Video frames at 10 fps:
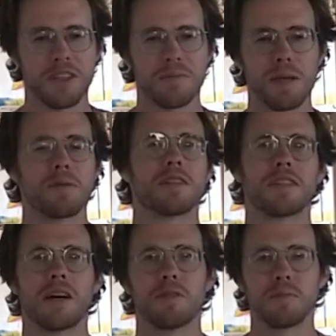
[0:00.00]
and maybe it's
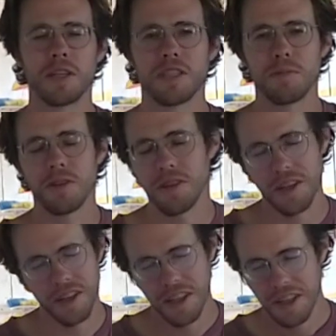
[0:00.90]
not replaceable,
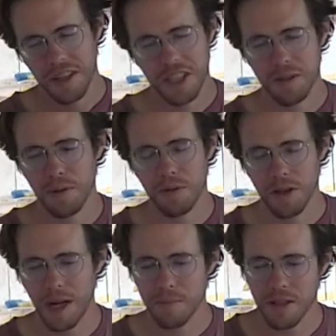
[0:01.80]
and it's a bit more
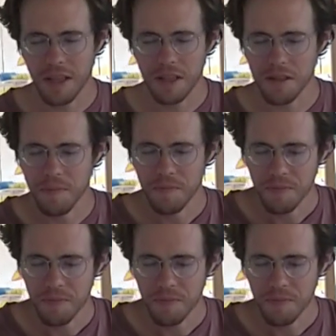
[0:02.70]
complicated.